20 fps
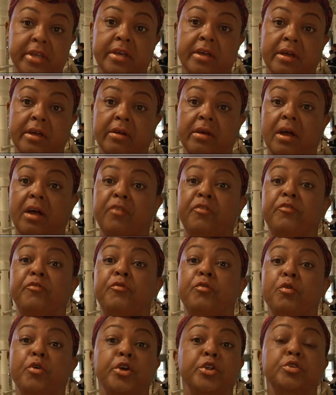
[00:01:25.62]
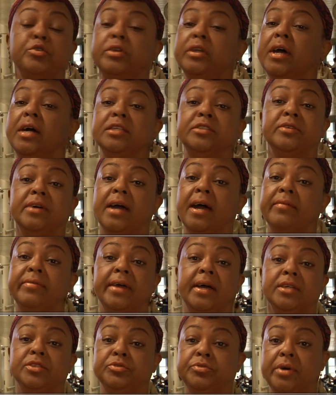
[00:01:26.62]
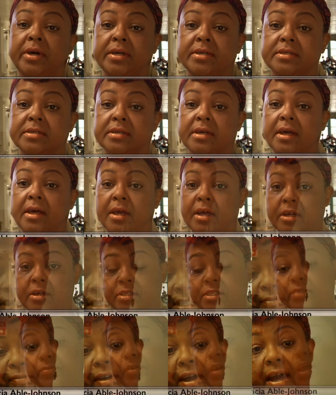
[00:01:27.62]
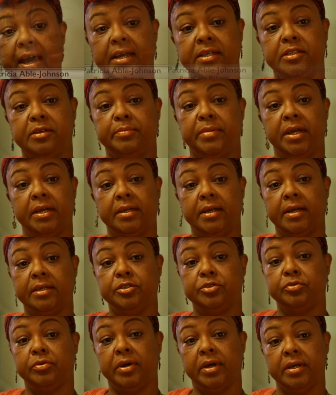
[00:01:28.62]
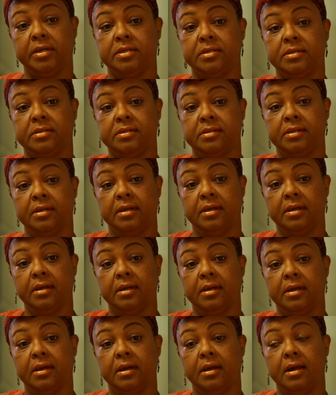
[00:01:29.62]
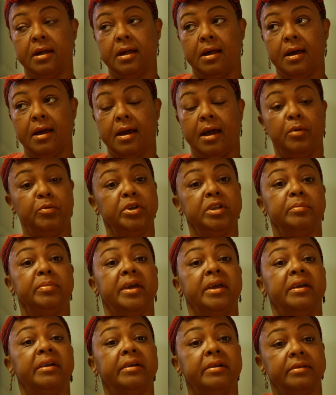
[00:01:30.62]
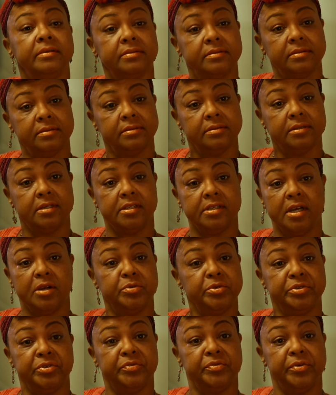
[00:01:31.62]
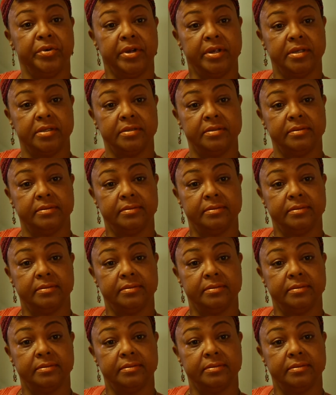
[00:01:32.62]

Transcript: Care afford you not to have that choice. Because if I had to make that choice, I wouldn't be here because I couldn't afford it.